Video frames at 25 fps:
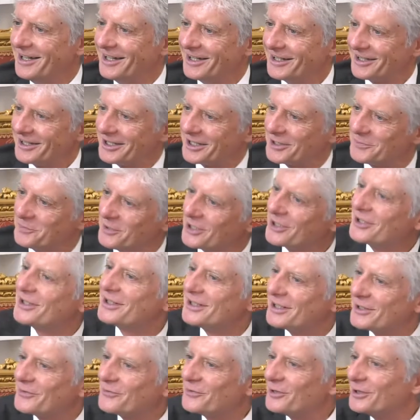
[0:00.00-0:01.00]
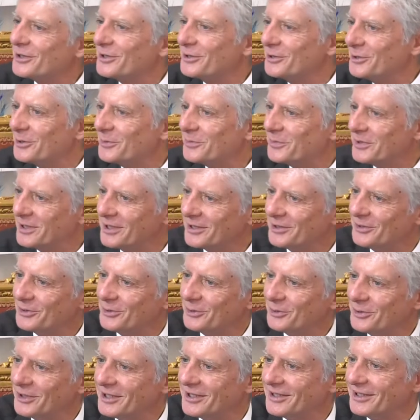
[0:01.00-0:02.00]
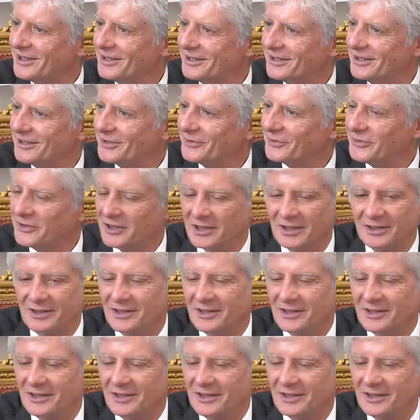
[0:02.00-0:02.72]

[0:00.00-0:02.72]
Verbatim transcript: experiences for the European Union in this field